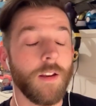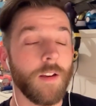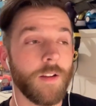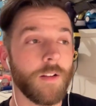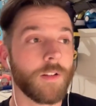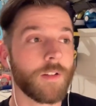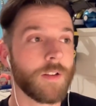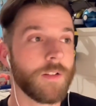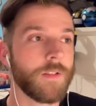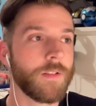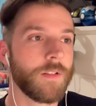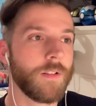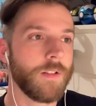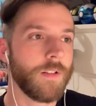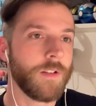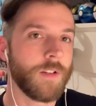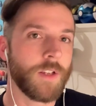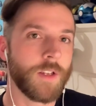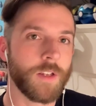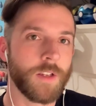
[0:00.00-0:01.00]
and I could
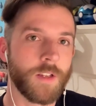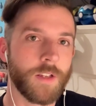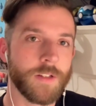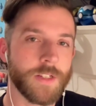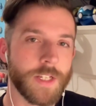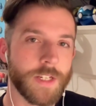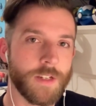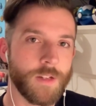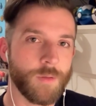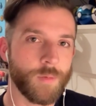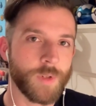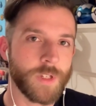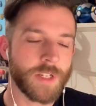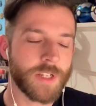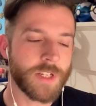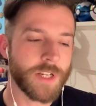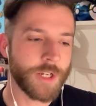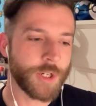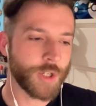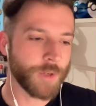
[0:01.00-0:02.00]
continue with the
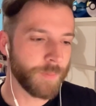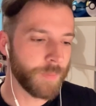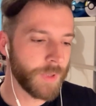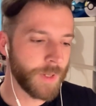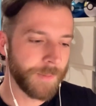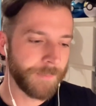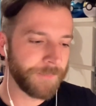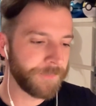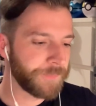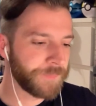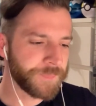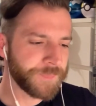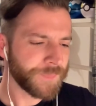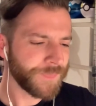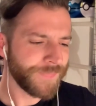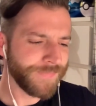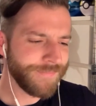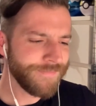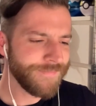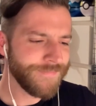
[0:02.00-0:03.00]
session, but
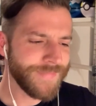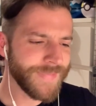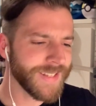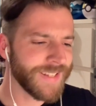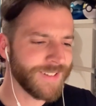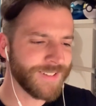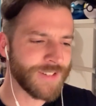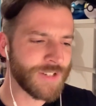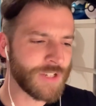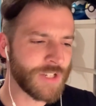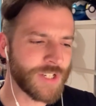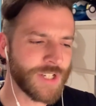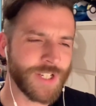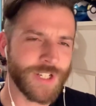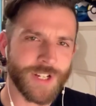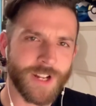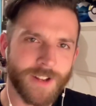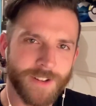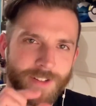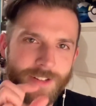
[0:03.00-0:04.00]
it's just
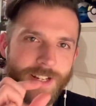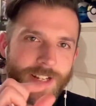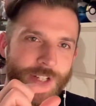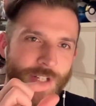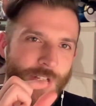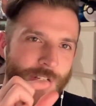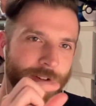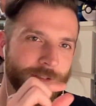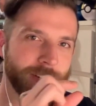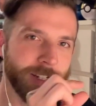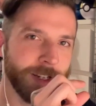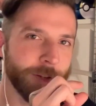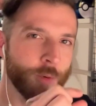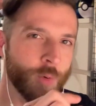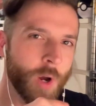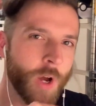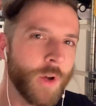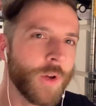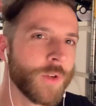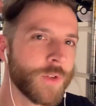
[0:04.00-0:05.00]
these unnecessary little
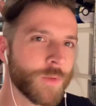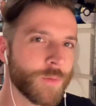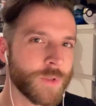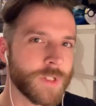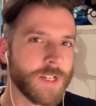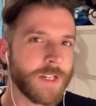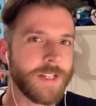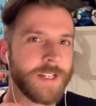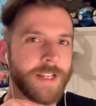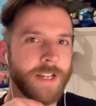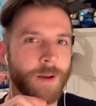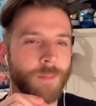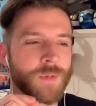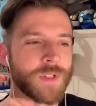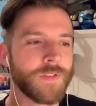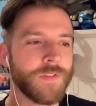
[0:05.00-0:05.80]
hurdles leading up to